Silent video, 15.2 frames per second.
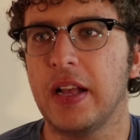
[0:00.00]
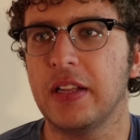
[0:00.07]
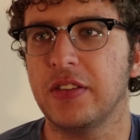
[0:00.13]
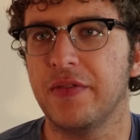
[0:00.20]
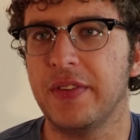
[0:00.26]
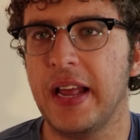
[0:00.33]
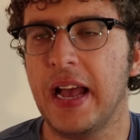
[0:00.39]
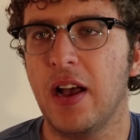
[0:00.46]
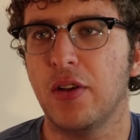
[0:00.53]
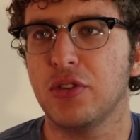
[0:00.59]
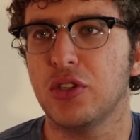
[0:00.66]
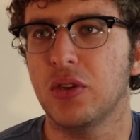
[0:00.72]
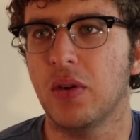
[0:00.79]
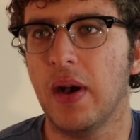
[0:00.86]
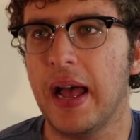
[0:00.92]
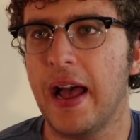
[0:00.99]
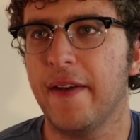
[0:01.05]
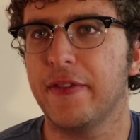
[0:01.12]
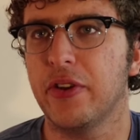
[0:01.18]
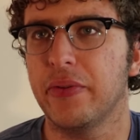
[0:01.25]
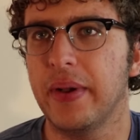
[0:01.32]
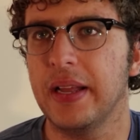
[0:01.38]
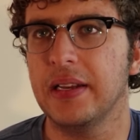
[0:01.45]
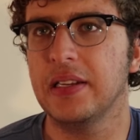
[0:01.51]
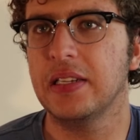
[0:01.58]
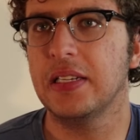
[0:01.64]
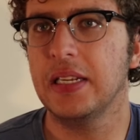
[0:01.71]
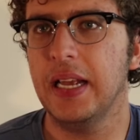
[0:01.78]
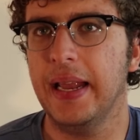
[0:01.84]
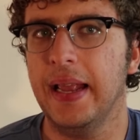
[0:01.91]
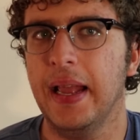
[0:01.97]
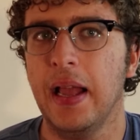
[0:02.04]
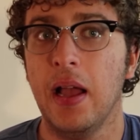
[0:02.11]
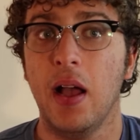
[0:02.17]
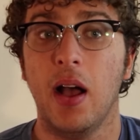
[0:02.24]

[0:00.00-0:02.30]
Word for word: as of now, so we'll have to wait and see.